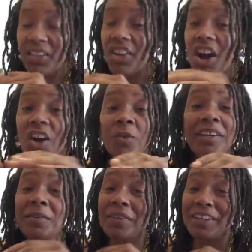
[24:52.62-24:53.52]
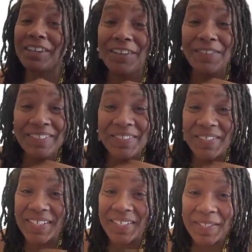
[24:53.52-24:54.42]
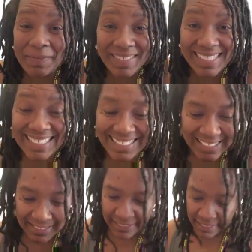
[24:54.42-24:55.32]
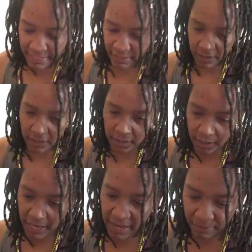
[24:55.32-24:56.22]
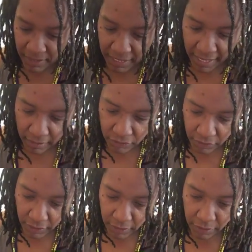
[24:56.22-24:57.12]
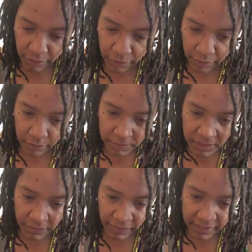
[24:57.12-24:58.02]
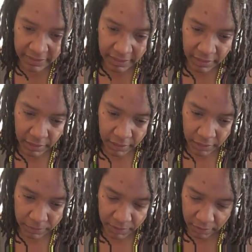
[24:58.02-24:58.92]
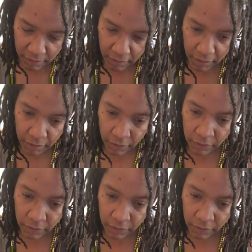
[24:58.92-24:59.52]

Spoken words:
Y'all, we're getting ready to go into eclipse season. I have my calendar here. Let me see if I can see the eclipses on here.